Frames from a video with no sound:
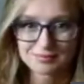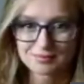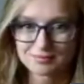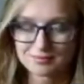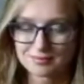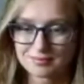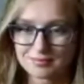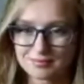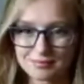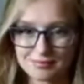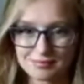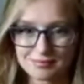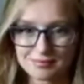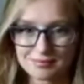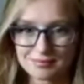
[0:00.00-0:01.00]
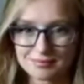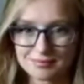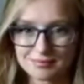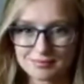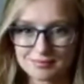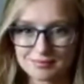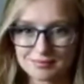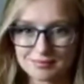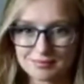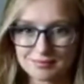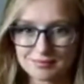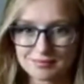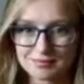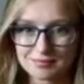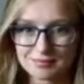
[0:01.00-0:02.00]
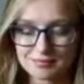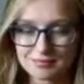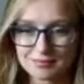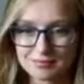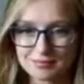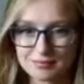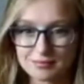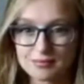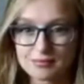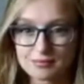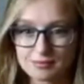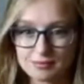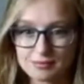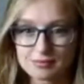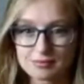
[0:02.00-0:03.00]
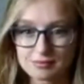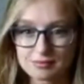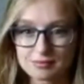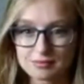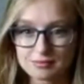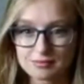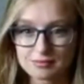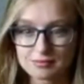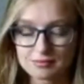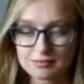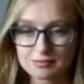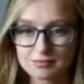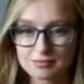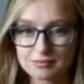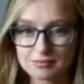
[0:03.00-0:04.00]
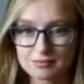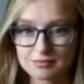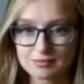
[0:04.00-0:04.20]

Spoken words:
The person shown says nothing.